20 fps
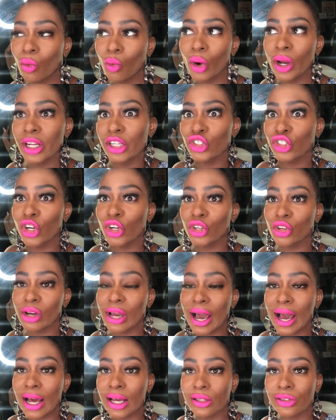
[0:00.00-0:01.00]
want to show you
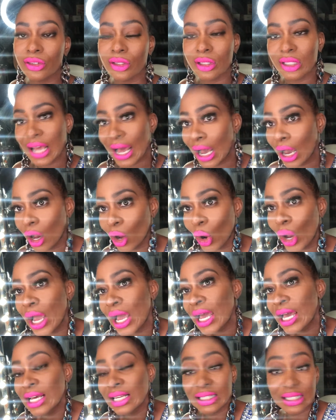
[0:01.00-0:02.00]
guys just how
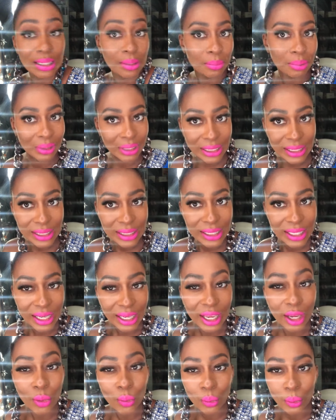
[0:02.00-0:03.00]
simplistic
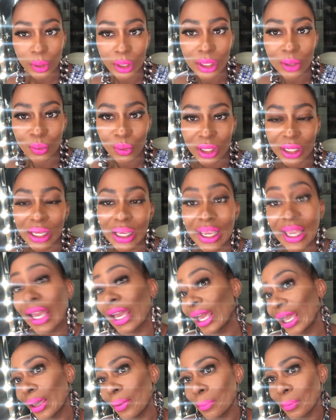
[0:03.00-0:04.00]
it really
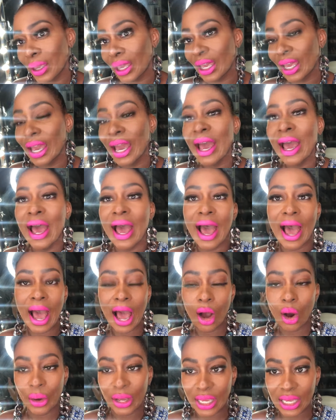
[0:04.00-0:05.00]
can be,
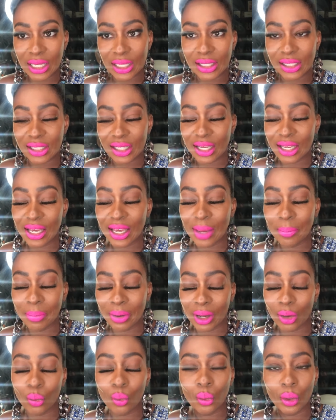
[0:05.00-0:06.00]
how easy
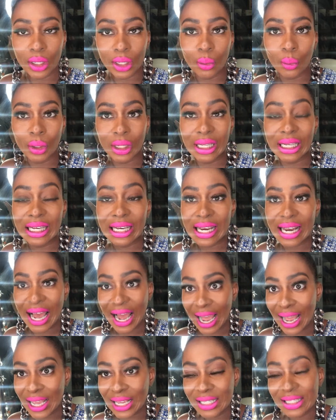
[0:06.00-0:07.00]
but really
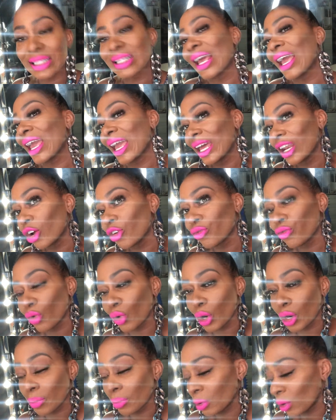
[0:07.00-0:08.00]
nice and
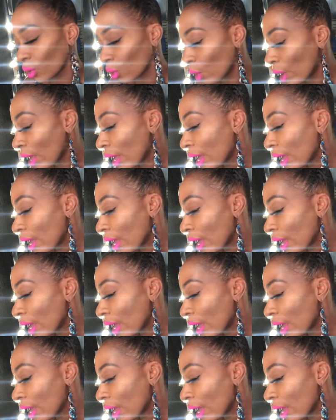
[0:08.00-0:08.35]
affordable